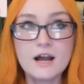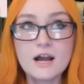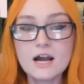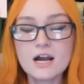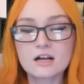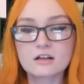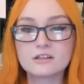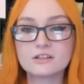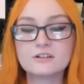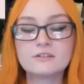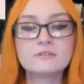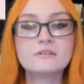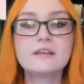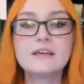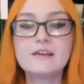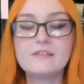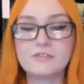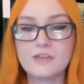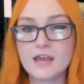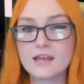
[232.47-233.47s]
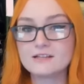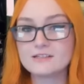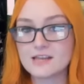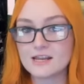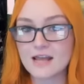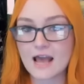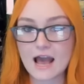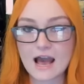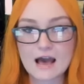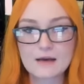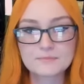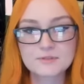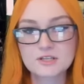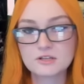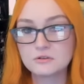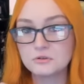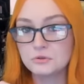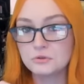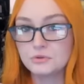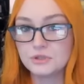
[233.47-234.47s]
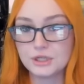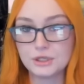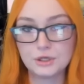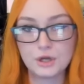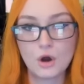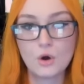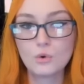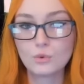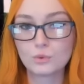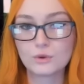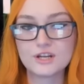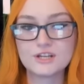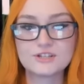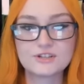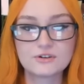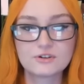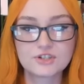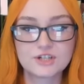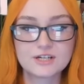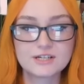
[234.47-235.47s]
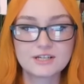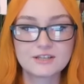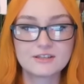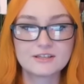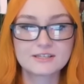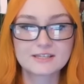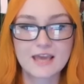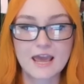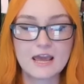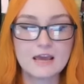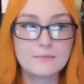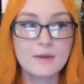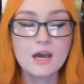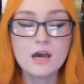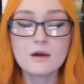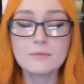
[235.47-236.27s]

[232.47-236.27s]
Clearly, they did absolutely no research into this game